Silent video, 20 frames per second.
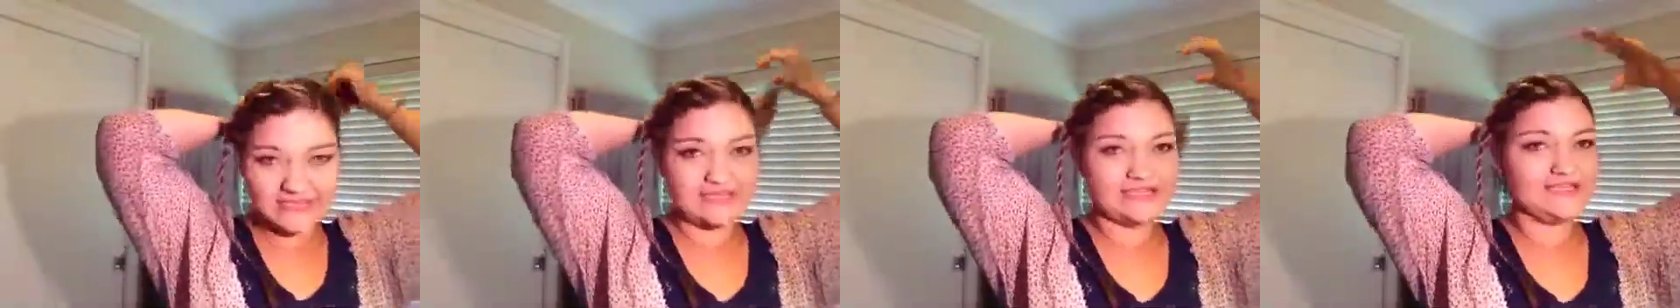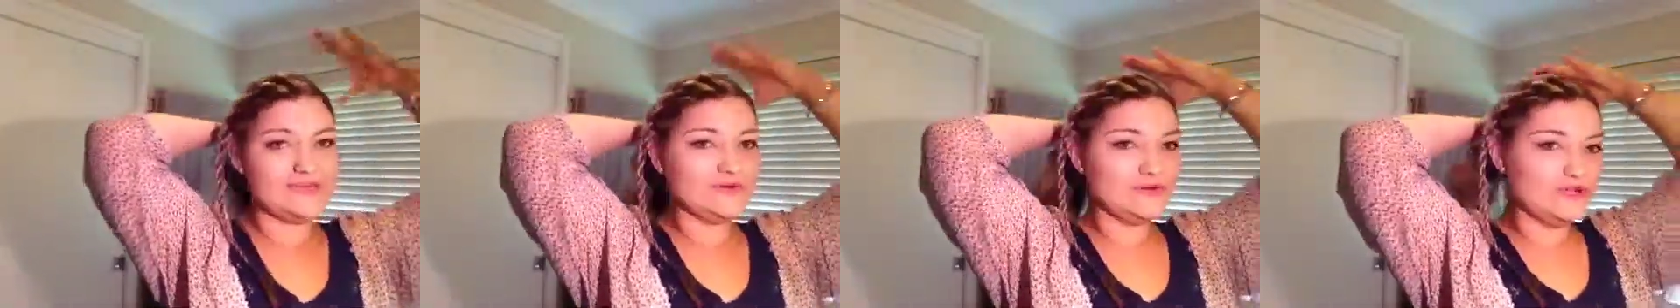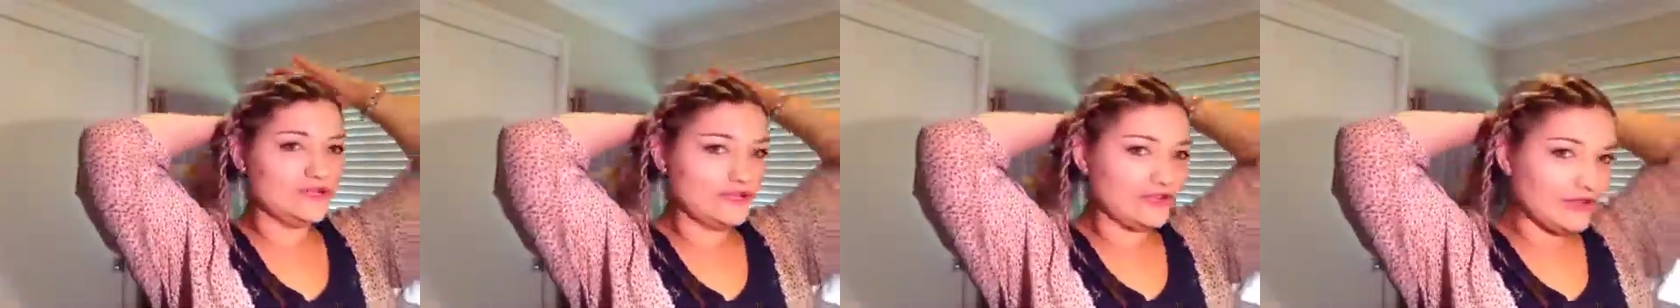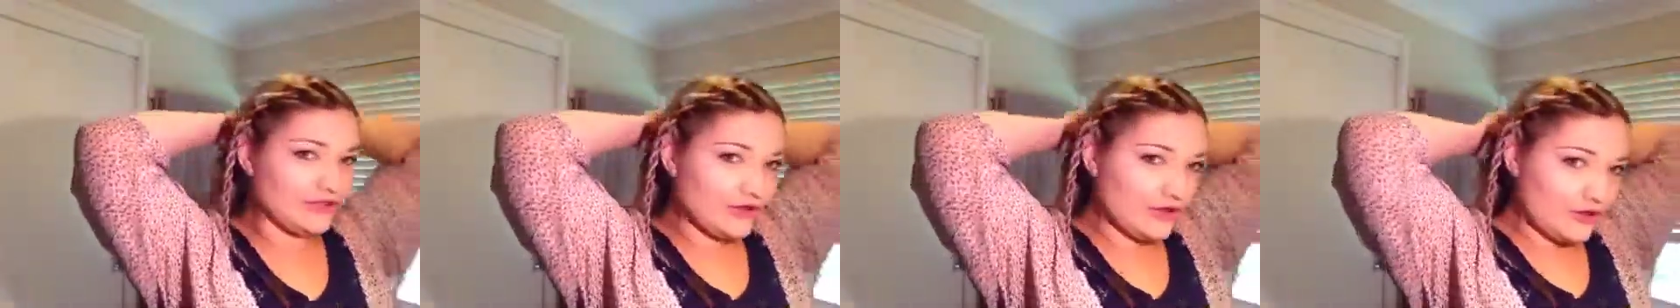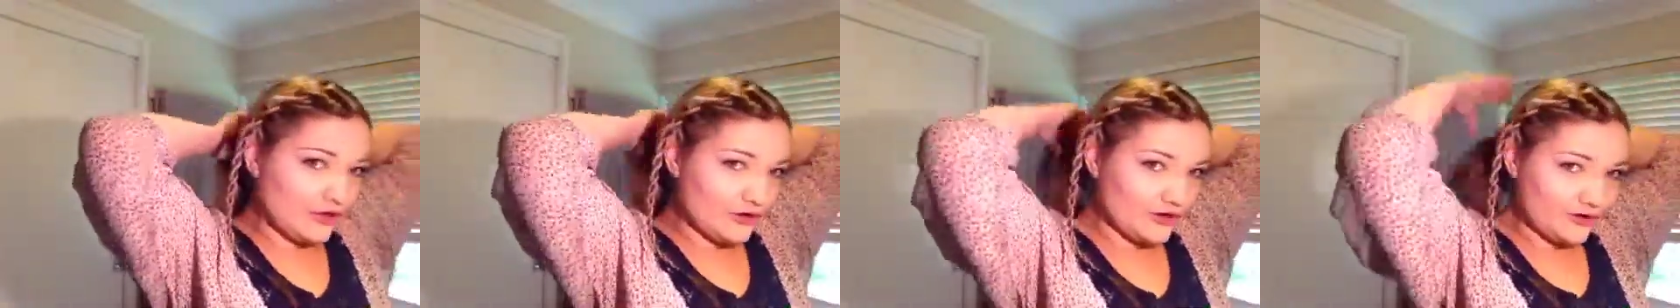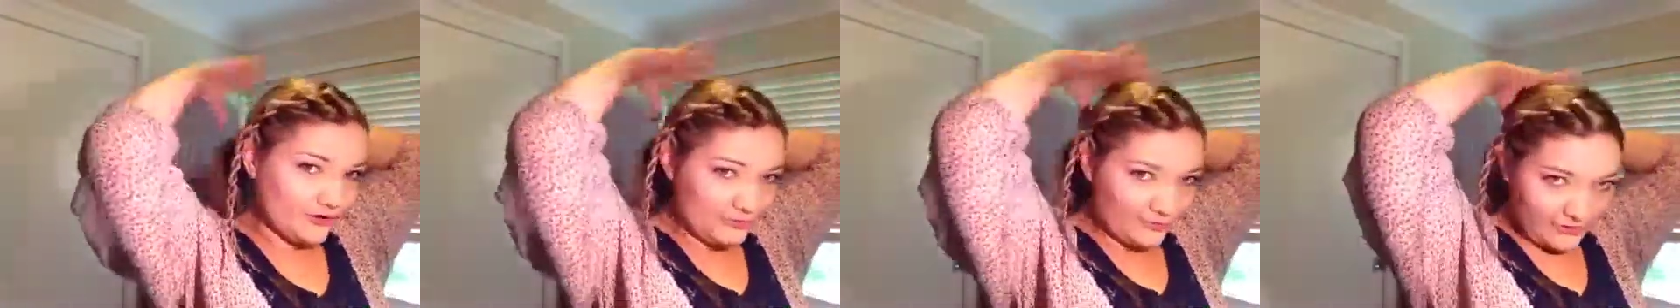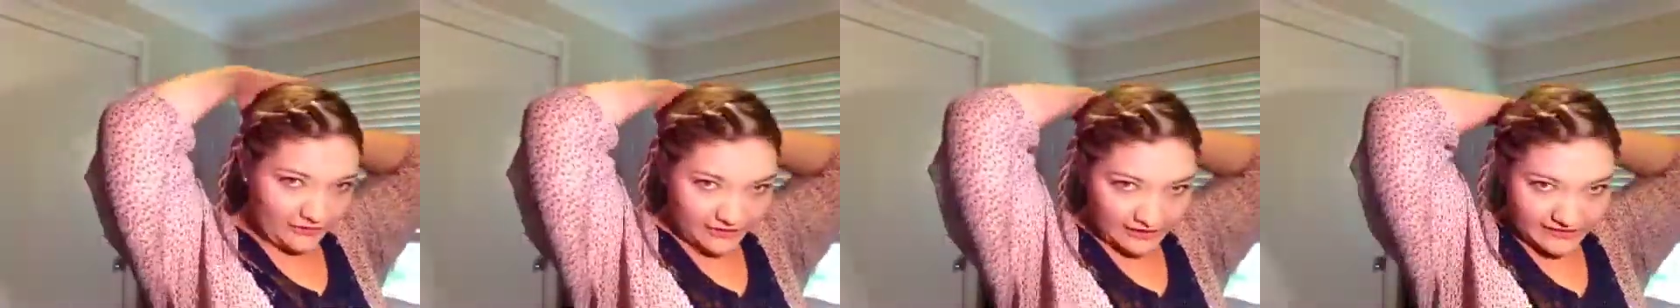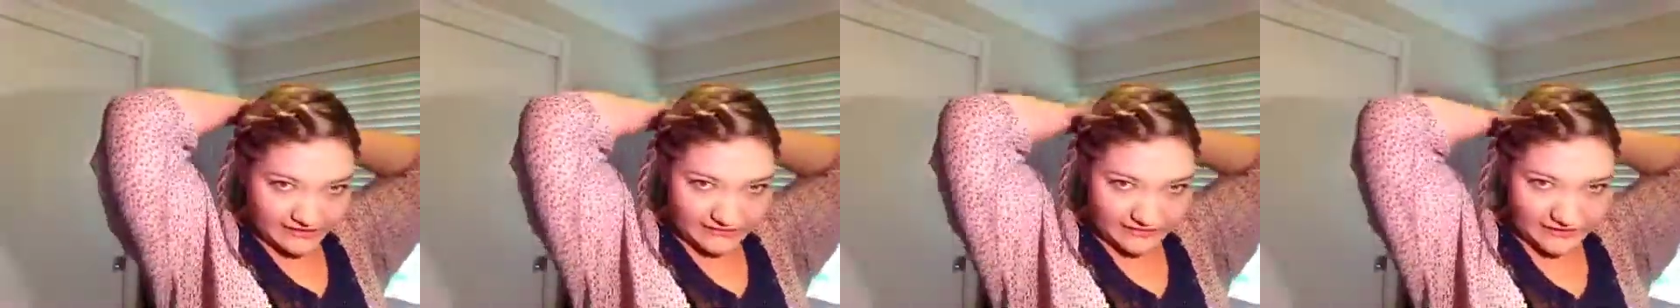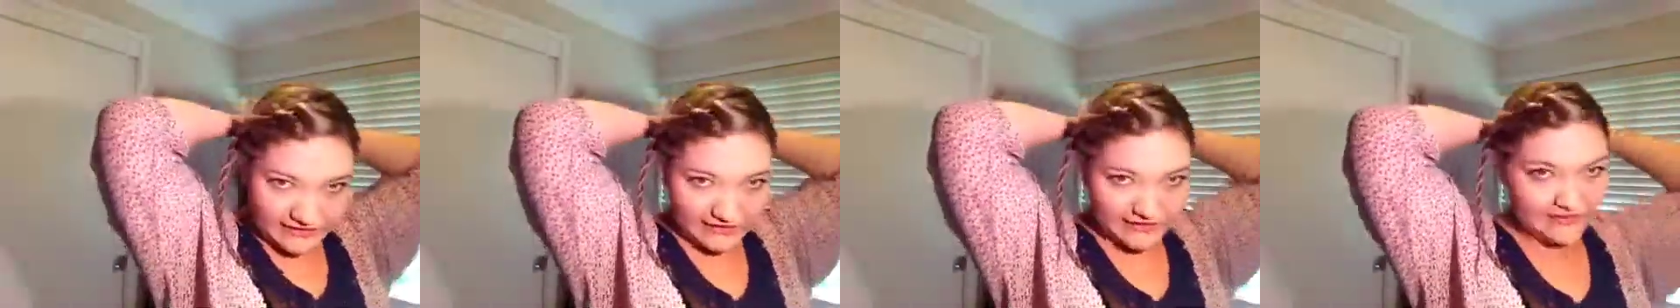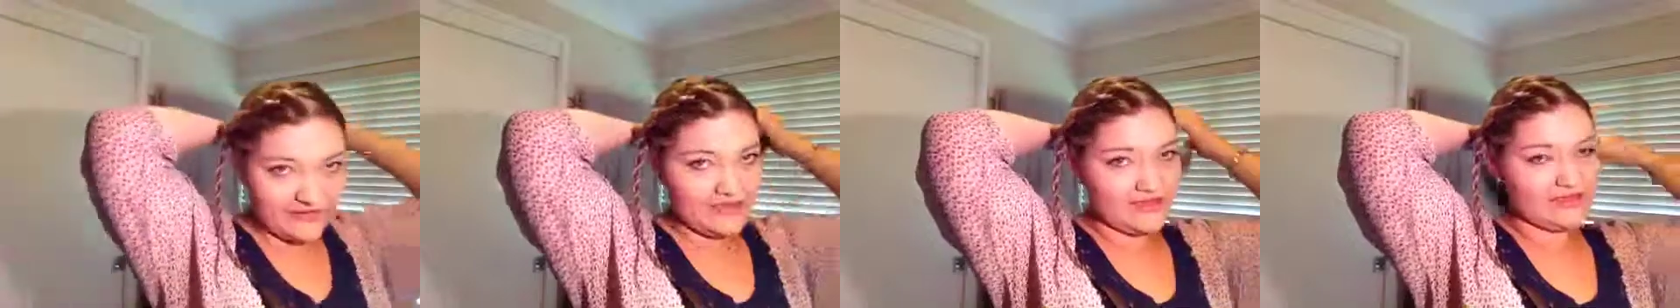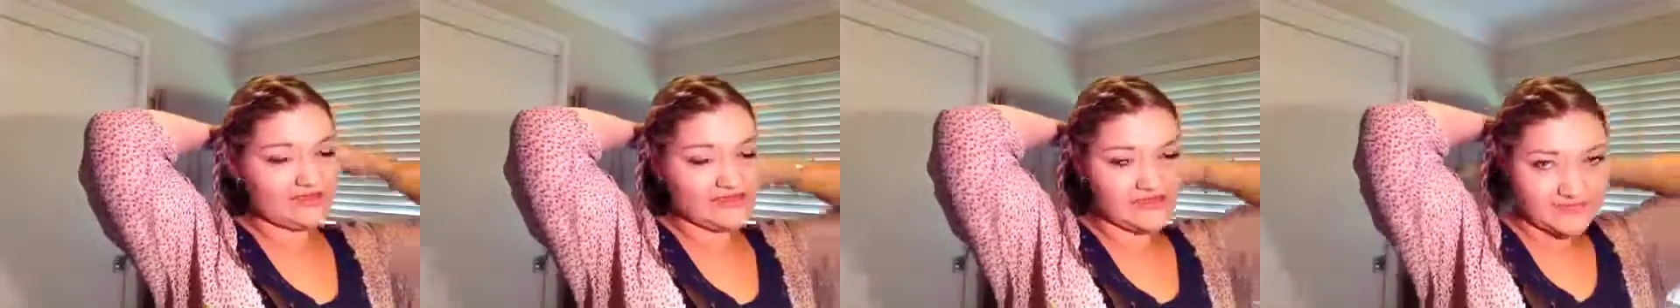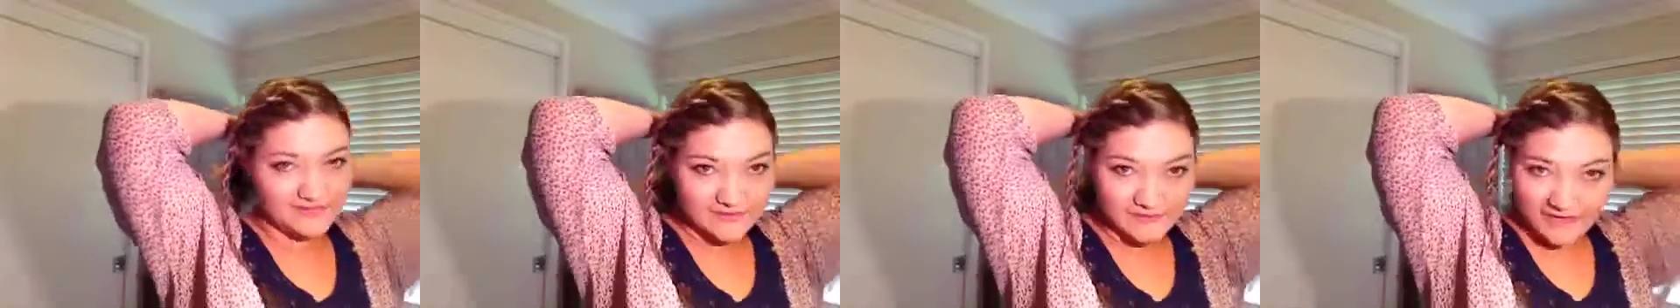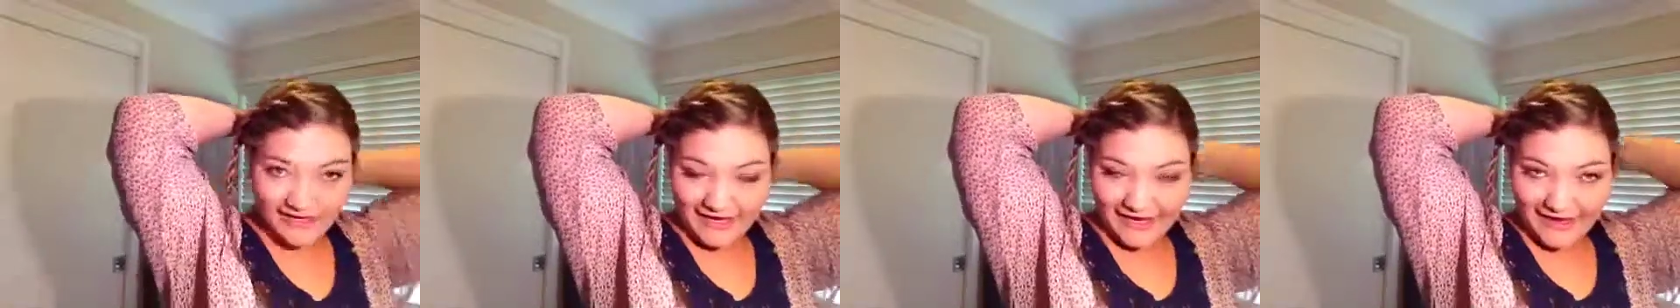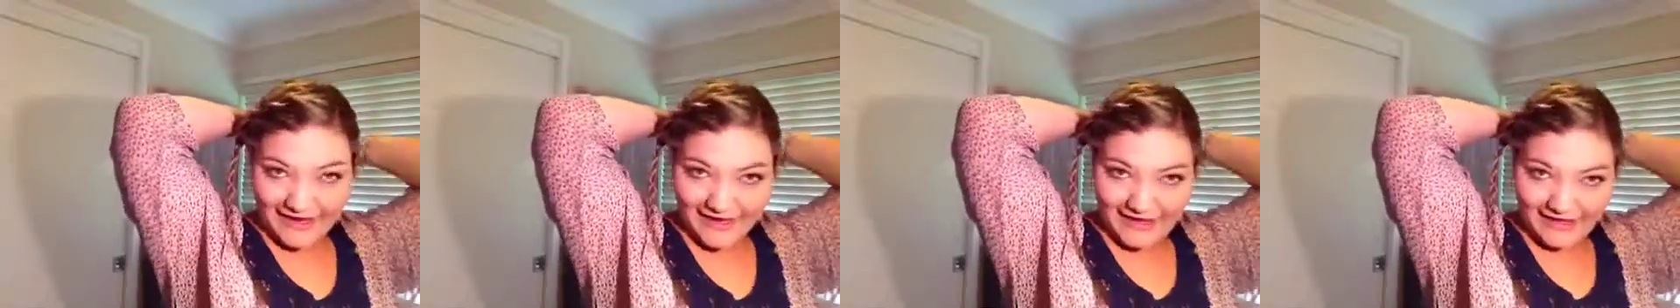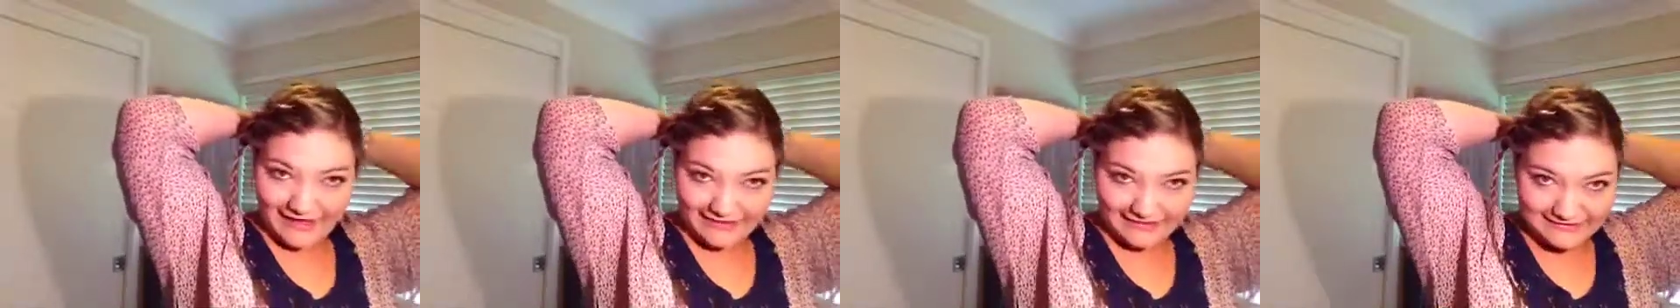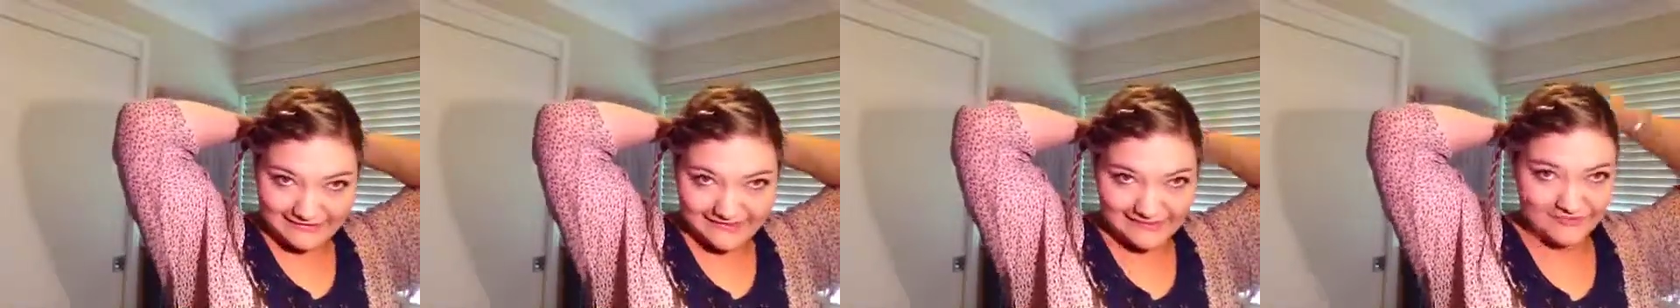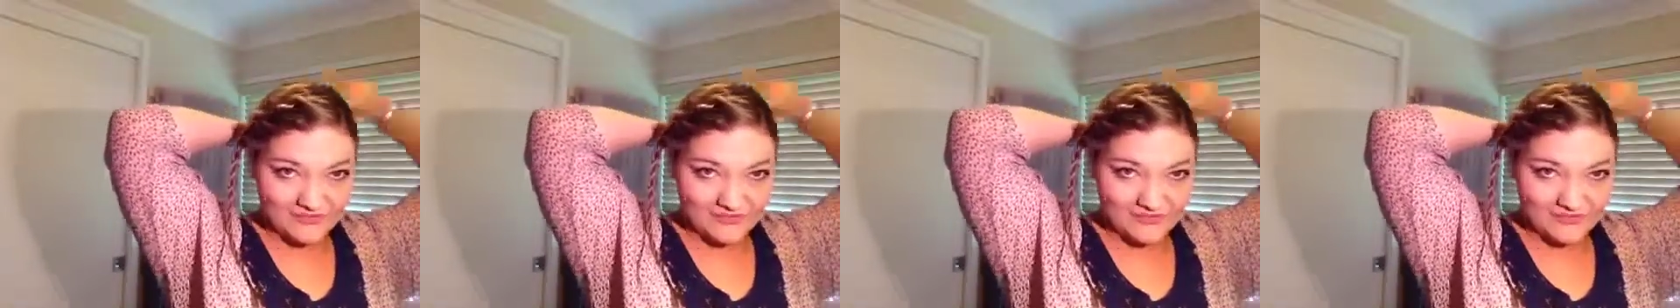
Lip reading: into a low ponytail just with my hands.